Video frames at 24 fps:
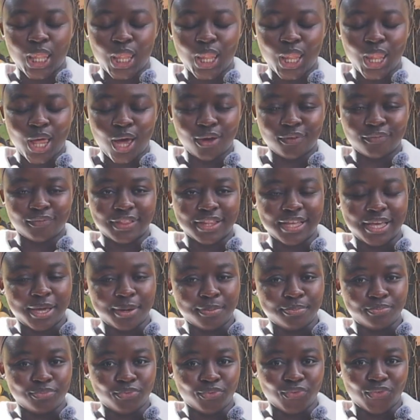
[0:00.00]

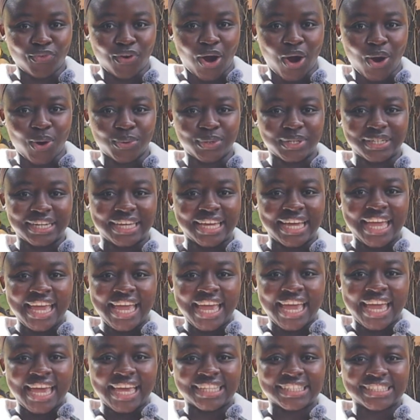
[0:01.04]
lovely brown,
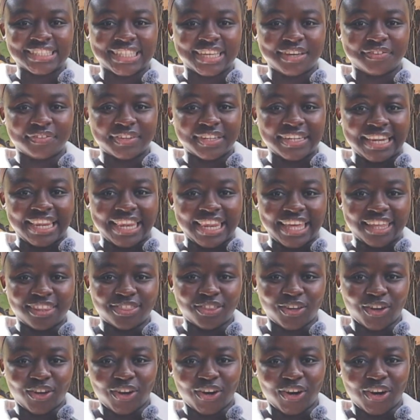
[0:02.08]
it's given
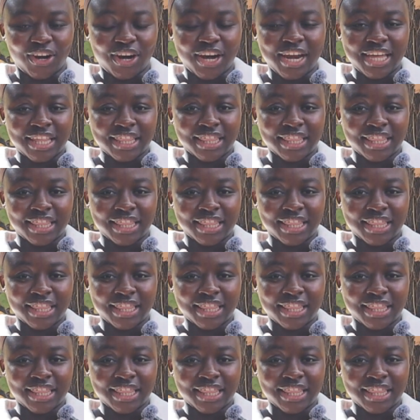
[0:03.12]
leather.